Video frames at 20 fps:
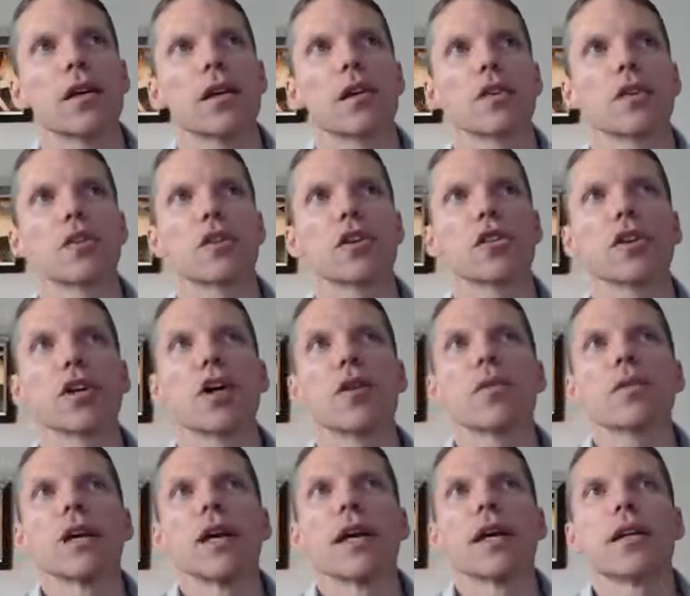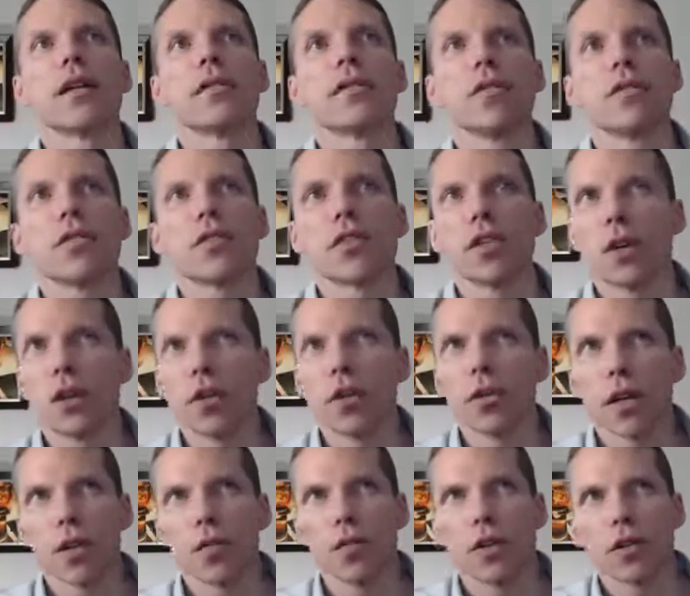New Jersey Homeland
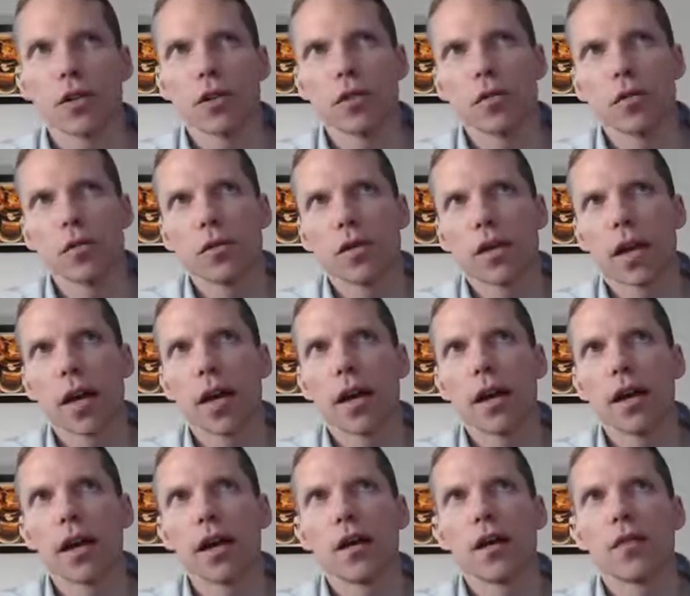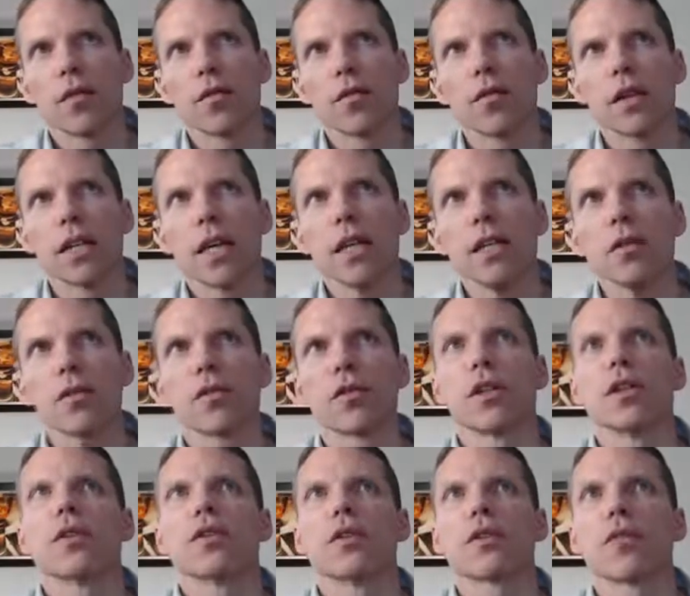Security officials have
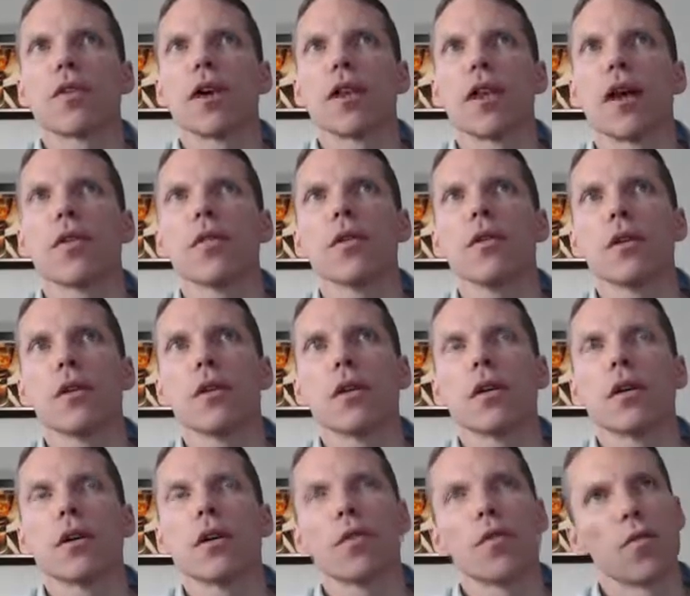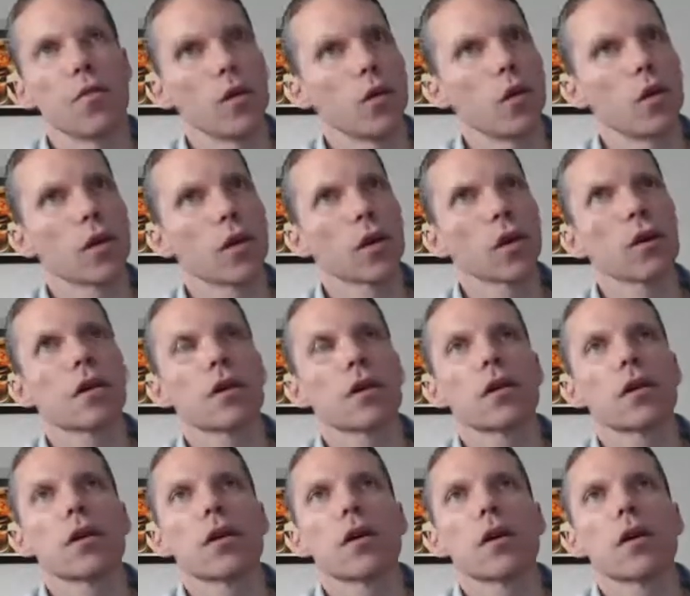increased the threat level for
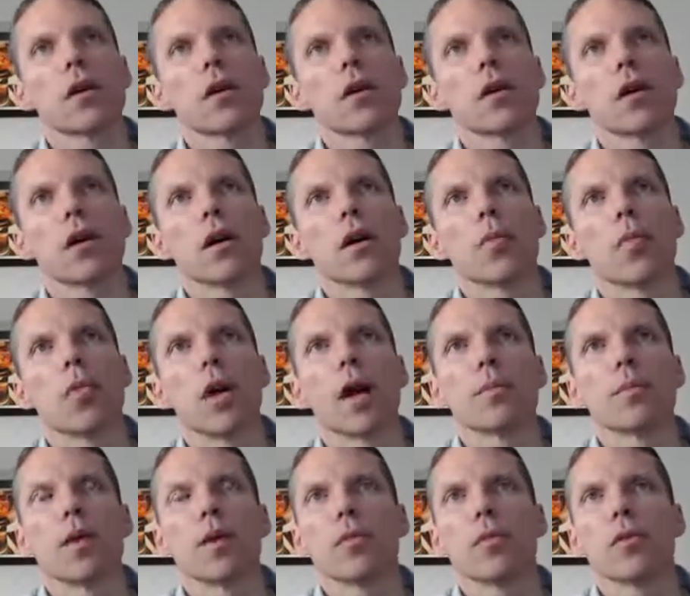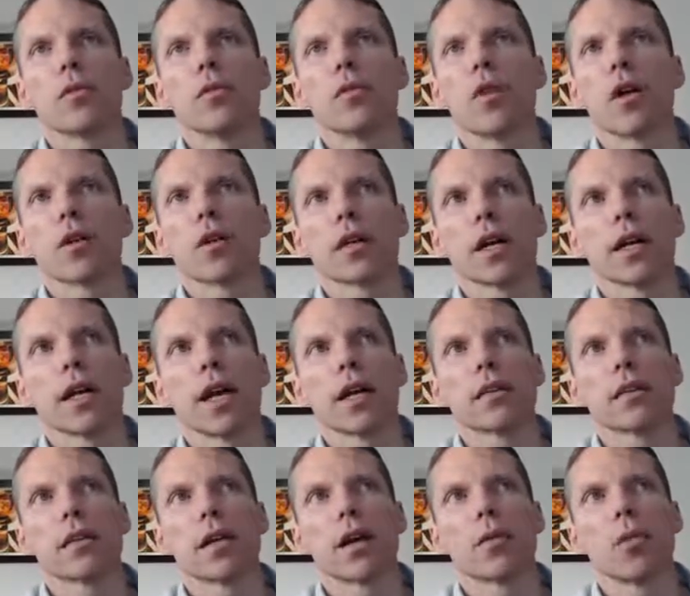white people who are not
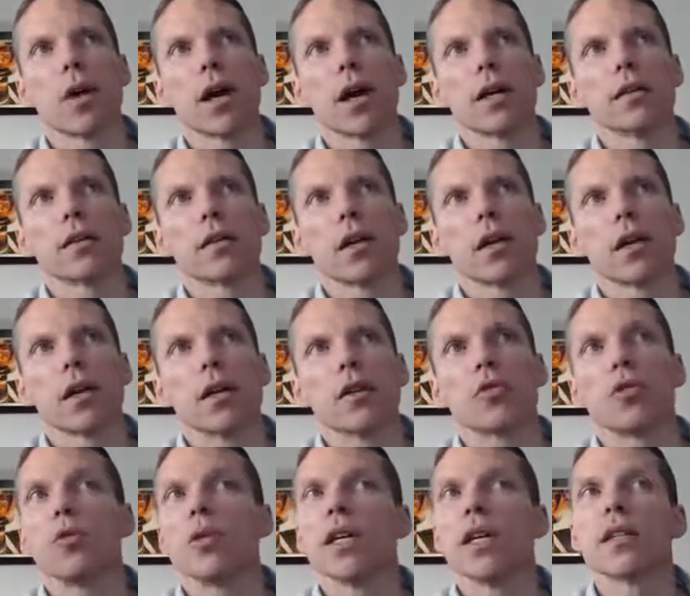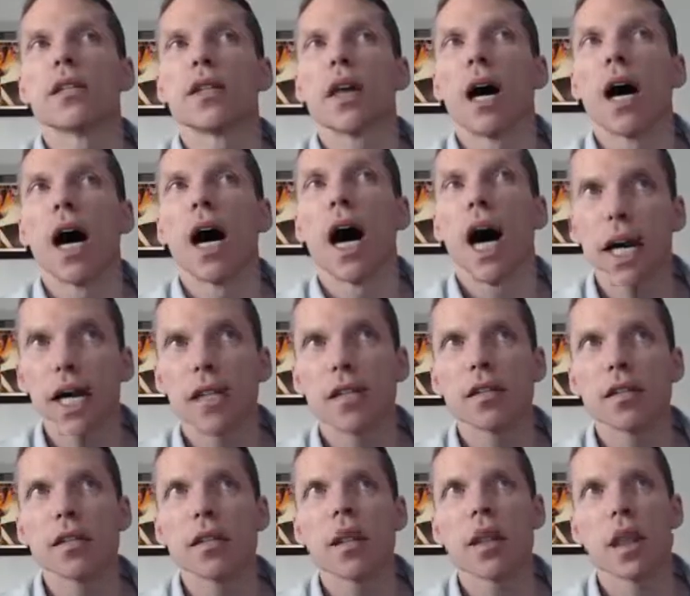anti-white to its
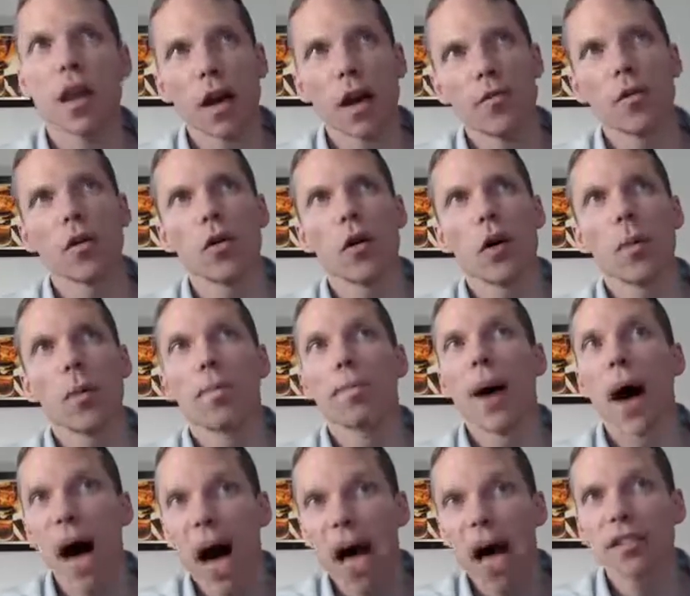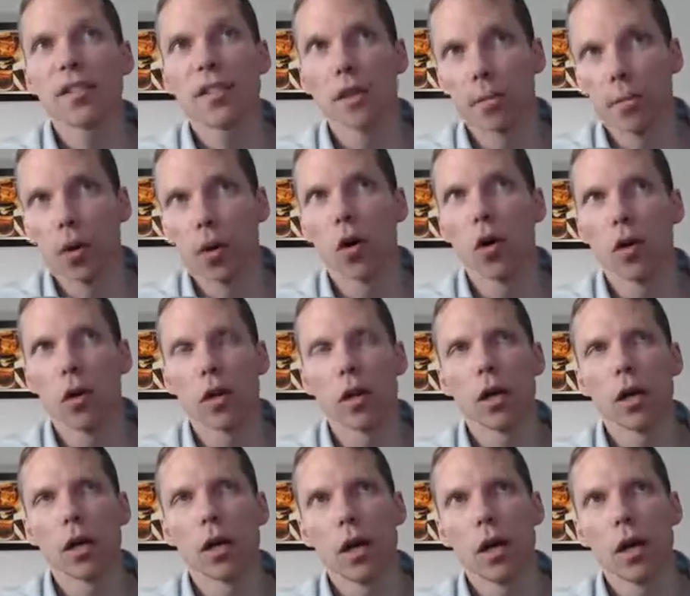highest level possible,